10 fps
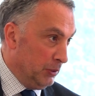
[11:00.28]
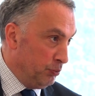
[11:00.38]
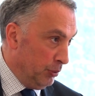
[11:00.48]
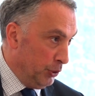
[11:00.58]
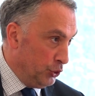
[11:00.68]
bit
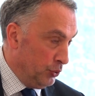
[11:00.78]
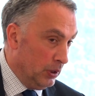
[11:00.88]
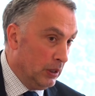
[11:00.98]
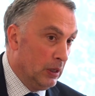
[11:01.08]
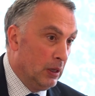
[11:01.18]

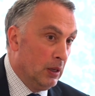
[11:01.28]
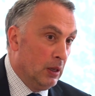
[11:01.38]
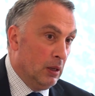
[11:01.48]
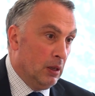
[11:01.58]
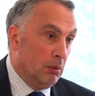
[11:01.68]
premature.
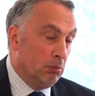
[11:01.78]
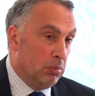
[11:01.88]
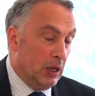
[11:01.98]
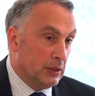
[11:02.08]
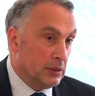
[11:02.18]

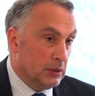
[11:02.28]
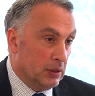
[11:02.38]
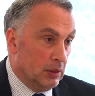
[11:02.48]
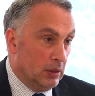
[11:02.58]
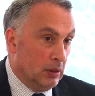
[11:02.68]
But
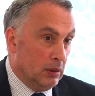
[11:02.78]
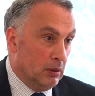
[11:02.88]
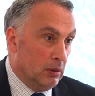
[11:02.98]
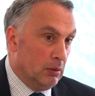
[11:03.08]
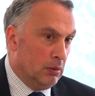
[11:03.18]

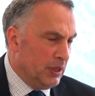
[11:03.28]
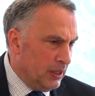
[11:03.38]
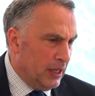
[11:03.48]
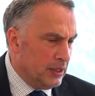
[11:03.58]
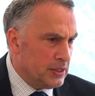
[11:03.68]
on
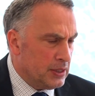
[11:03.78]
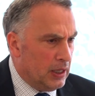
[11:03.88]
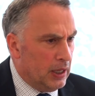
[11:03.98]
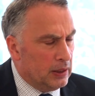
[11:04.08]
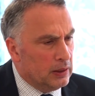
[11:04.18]
another
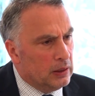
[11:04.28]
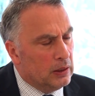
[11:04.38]
side,